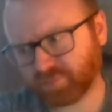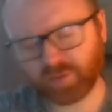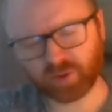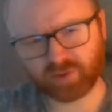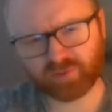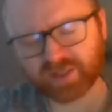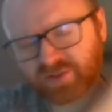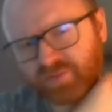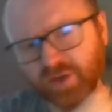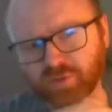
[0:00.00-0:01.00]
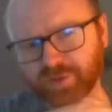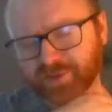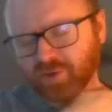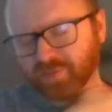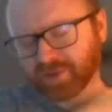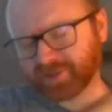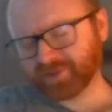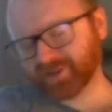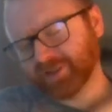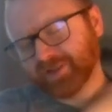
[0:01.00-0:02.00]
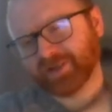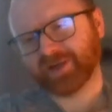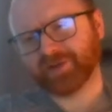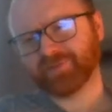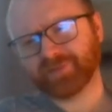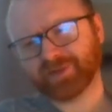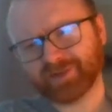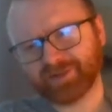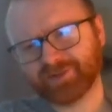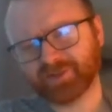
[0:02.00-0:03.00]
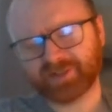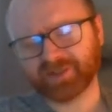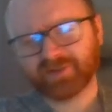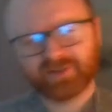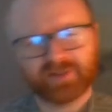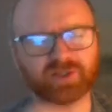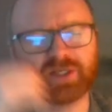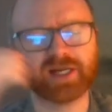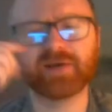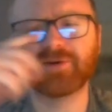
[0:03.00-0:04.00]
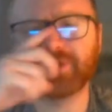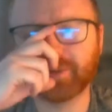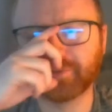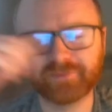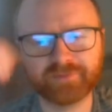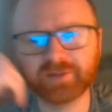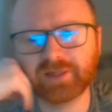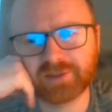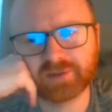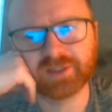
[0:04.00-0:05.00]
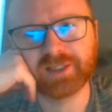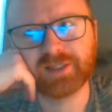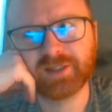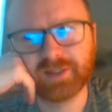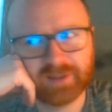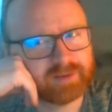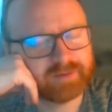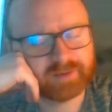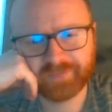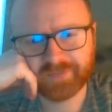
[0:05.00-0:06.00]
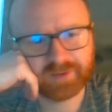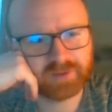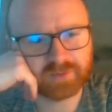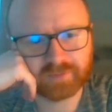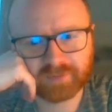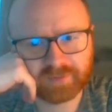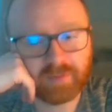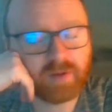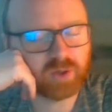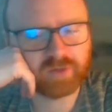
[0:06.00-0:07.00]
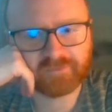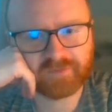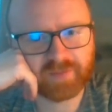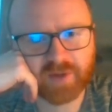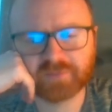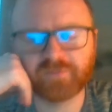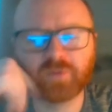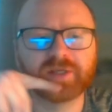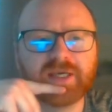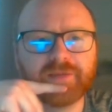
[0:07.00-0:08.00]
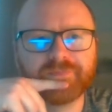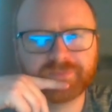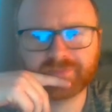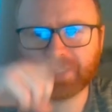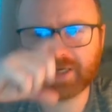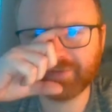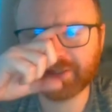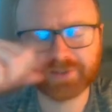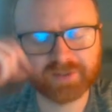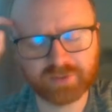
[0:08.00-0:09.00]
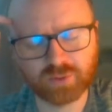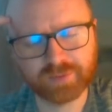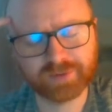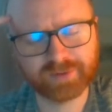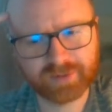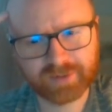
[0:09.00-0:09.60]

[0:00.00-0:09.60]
not going to read into my openings too much. Just the sheer irony of literally, maybe not even 5 minutes before the game, having that study open.